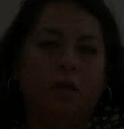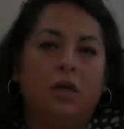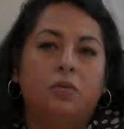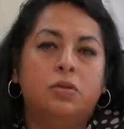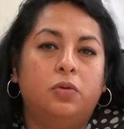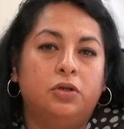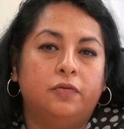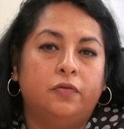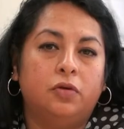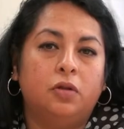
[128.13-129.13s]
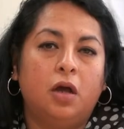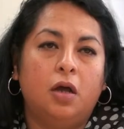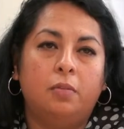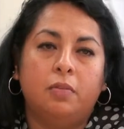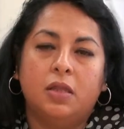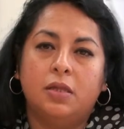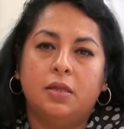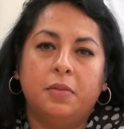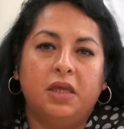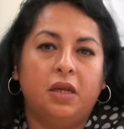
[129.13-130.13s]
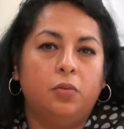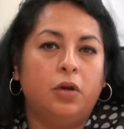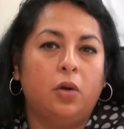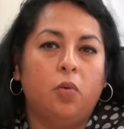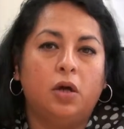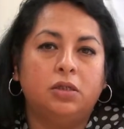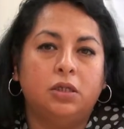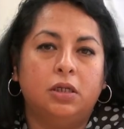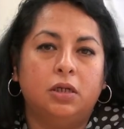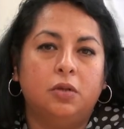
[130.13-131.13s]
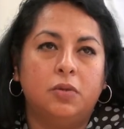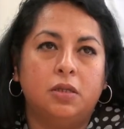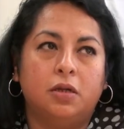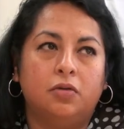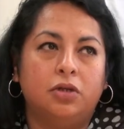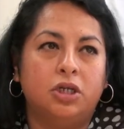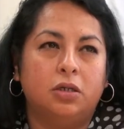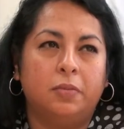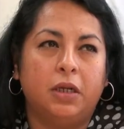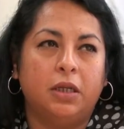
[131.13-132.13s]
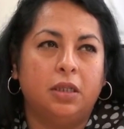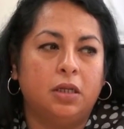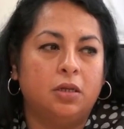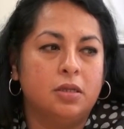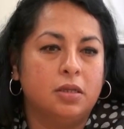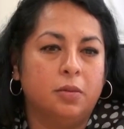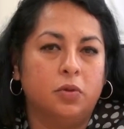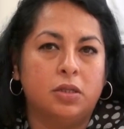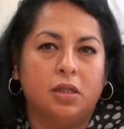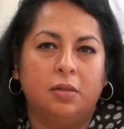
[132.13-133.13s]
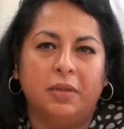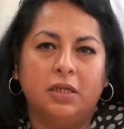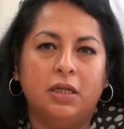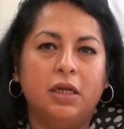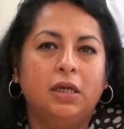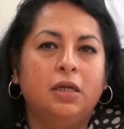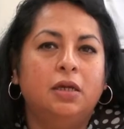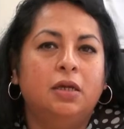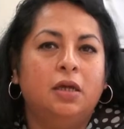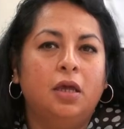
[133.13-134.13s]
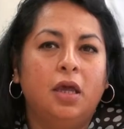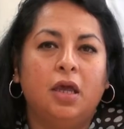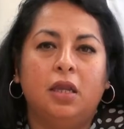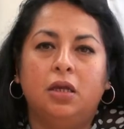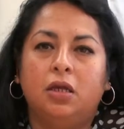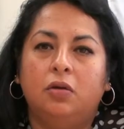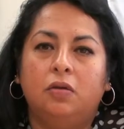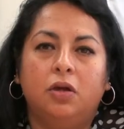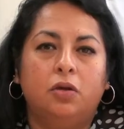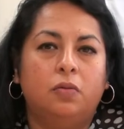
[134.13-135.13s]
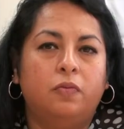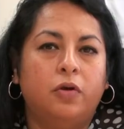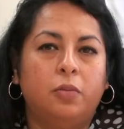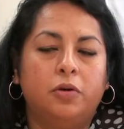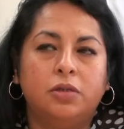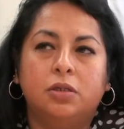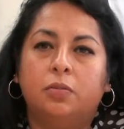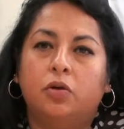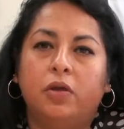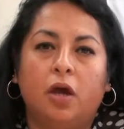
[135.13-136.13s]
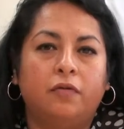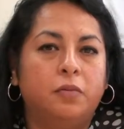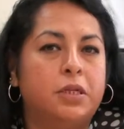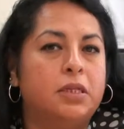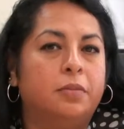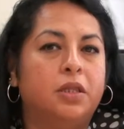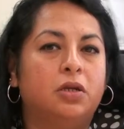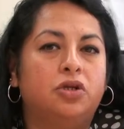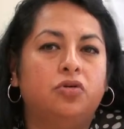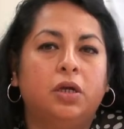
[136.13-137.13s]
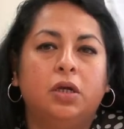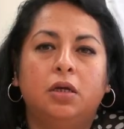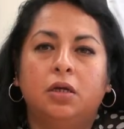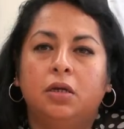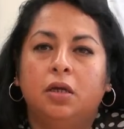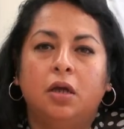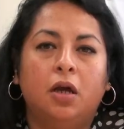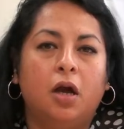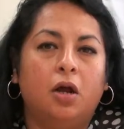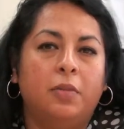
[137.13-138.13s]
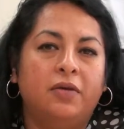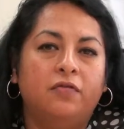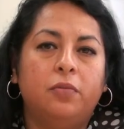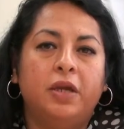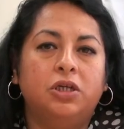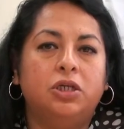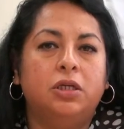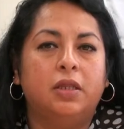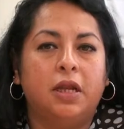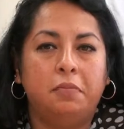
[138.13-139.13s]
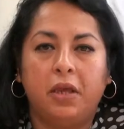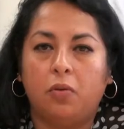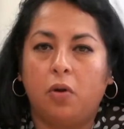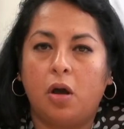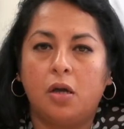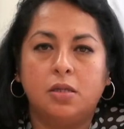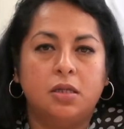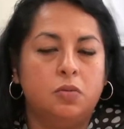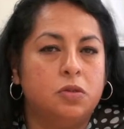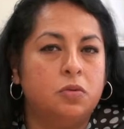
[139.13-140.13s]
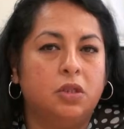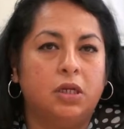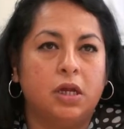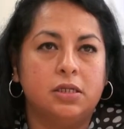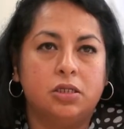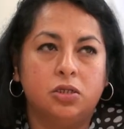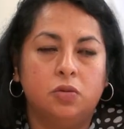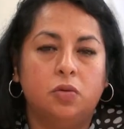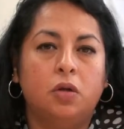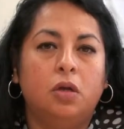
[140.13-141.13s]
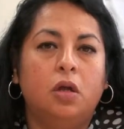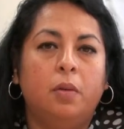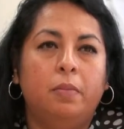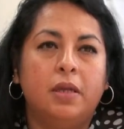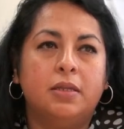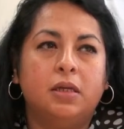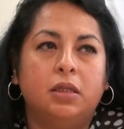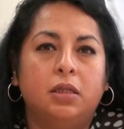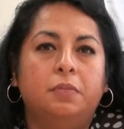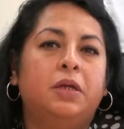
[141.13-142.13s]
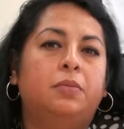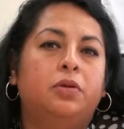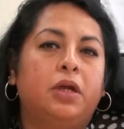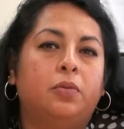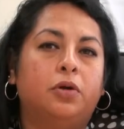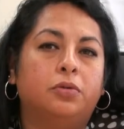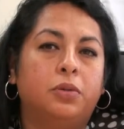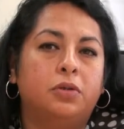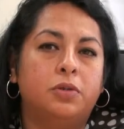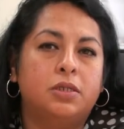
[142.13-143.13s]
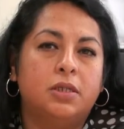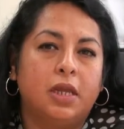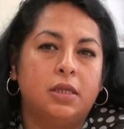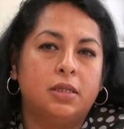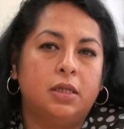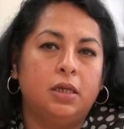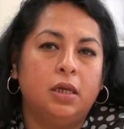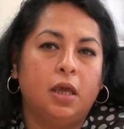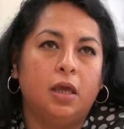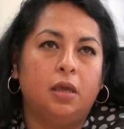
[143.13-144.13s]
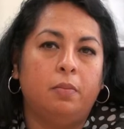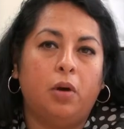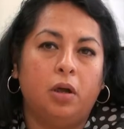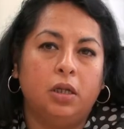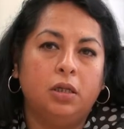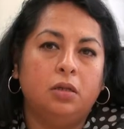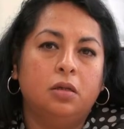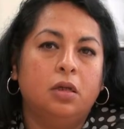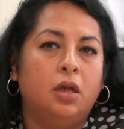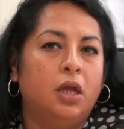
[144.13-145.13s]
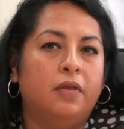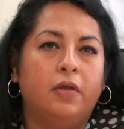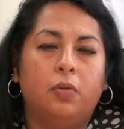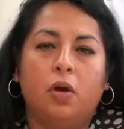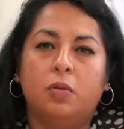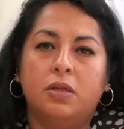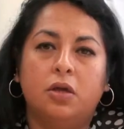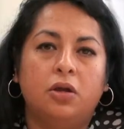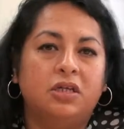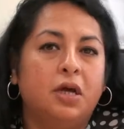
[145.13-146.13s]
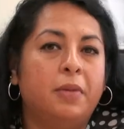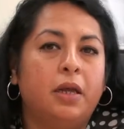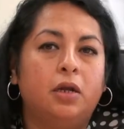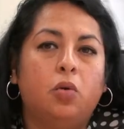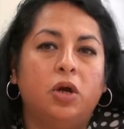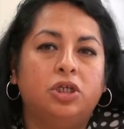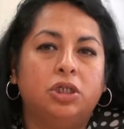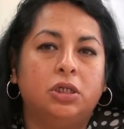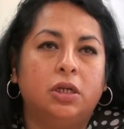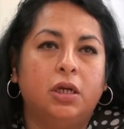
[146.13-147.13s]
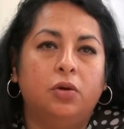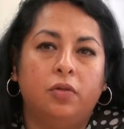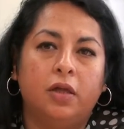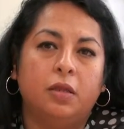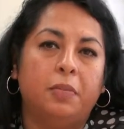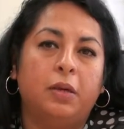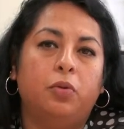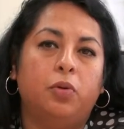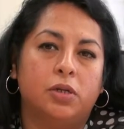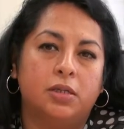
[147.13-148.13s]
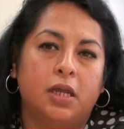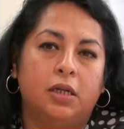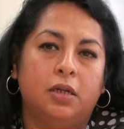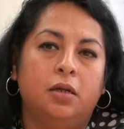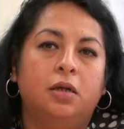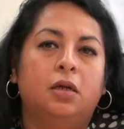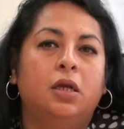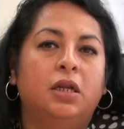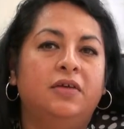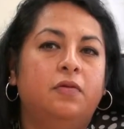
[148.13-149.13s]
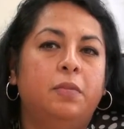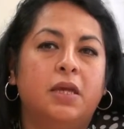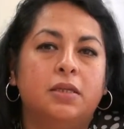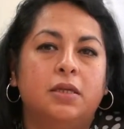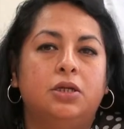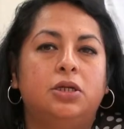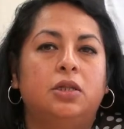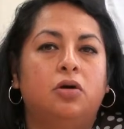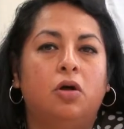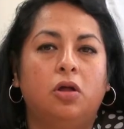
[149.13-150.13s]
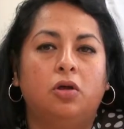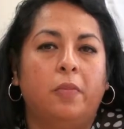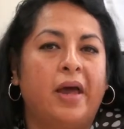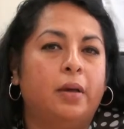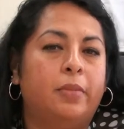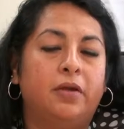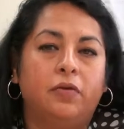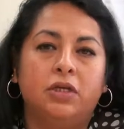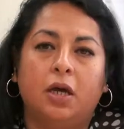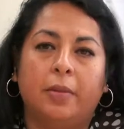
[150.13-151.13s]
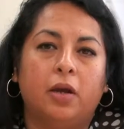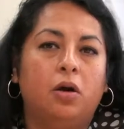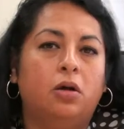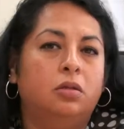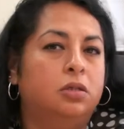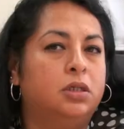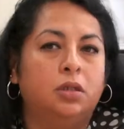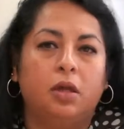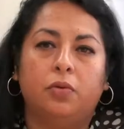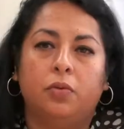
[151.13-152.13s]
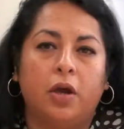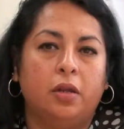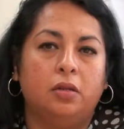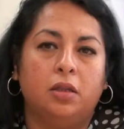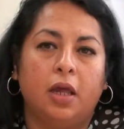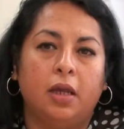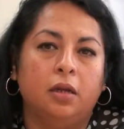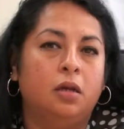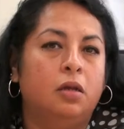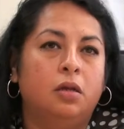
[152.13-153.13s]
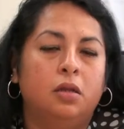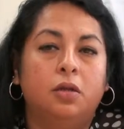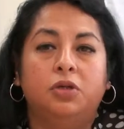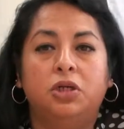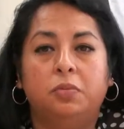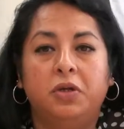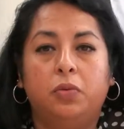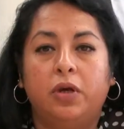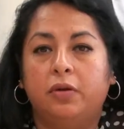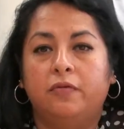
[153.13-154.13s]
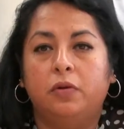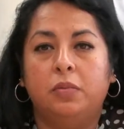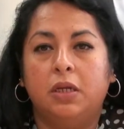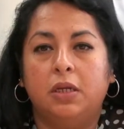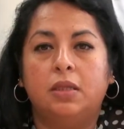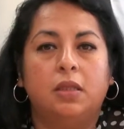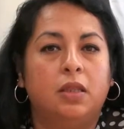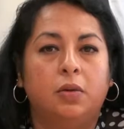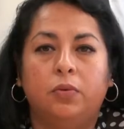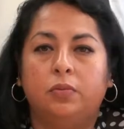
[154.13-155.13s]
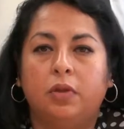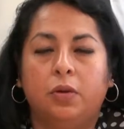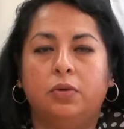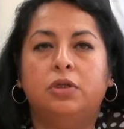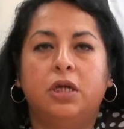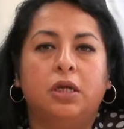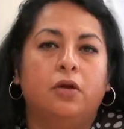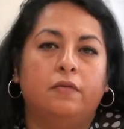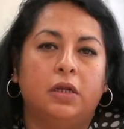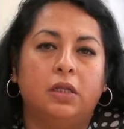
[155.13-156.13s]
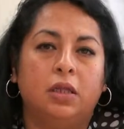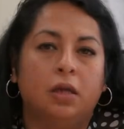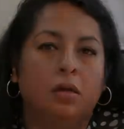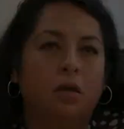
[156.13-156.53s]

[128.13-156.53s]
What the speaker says: It was wonderful. Since the beginning, when I walked in, it was another gentleman. I think his name was Clemente. And he, very personable. They offered me something to drink, got all my information, and then I met Ross. He was really nice too. Basically, the people that I worked with was Stacey and Bonnie, and they were always there. Anytime I had a question, I know that the paperwork stated, leave a message and they'll call you back. But every time I called, they were right on the line. They would tell me to wait a few minutes, and they would take care of anything.